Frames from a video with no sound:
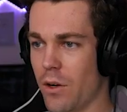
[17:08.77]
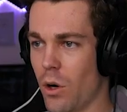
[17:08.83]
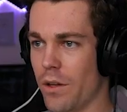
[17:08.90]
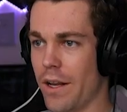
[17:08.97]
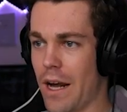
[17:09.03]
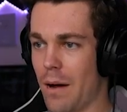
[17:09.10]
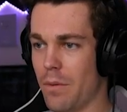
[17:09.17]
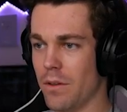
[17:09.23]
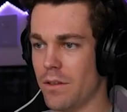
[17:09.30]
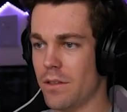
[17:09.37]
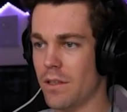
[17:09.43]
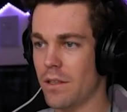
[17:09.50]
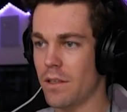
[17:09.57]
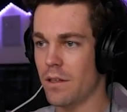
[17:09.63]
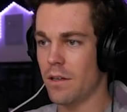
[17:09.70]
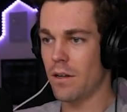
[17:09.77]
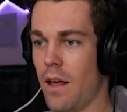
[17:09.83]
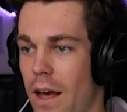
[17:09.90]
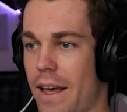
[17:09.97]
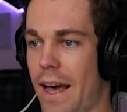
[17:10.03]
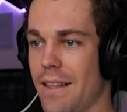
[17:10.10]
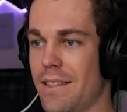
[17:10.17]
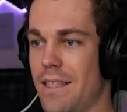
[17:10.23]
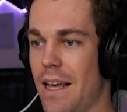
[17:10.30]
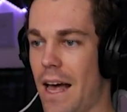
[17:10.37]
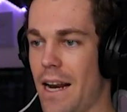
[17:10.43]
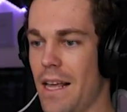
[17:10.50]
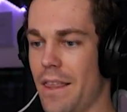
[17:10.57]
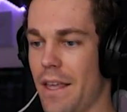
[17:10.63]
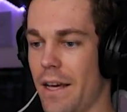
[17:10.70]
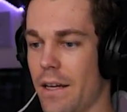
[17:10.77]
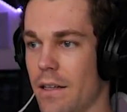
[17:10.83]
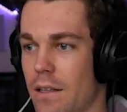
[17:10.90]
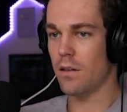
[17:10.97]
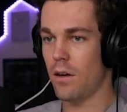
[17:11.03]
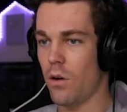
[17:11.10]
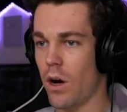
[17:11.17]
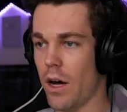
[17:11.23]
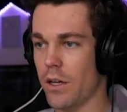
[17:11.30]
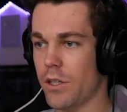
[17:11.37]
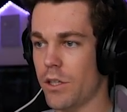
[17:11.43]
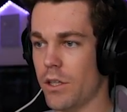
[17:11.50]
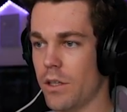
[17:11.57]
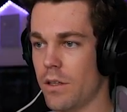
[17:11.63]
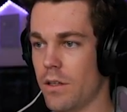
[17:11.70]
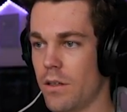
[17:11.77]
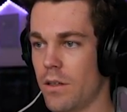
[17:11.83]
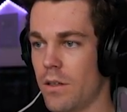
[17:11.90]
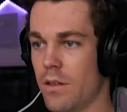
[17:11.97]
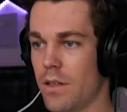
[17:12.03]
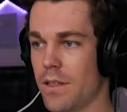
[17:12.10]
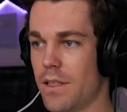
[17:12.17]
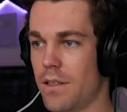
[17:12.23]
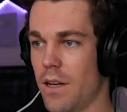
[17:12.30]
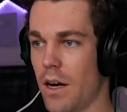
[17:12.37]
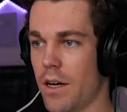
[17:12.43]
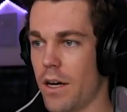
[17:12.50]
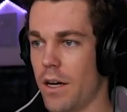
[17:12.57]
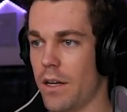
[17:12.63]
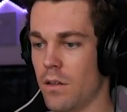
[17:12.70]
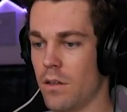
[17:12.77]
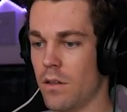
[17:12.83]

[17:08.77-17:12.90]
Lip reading: golden apples. I can't see anything. Oh gosh. This is not good.